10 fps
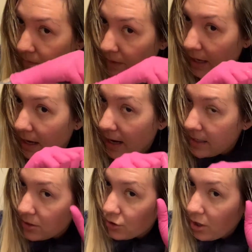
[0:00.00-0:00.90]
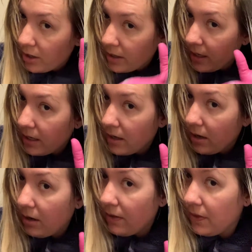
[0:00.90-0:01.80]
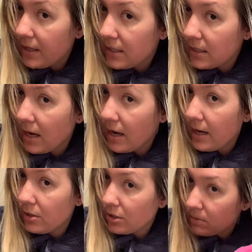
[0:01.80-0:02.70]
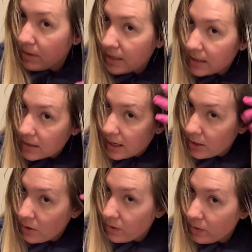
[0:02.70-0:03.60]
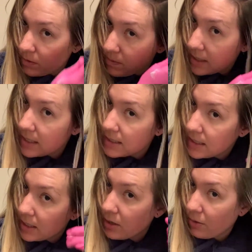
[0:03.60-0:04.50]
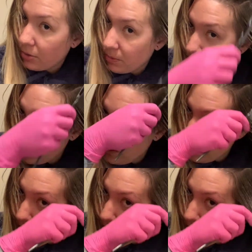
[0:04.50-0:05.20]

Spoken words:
And I started on this side just because I know it would be easy to go through.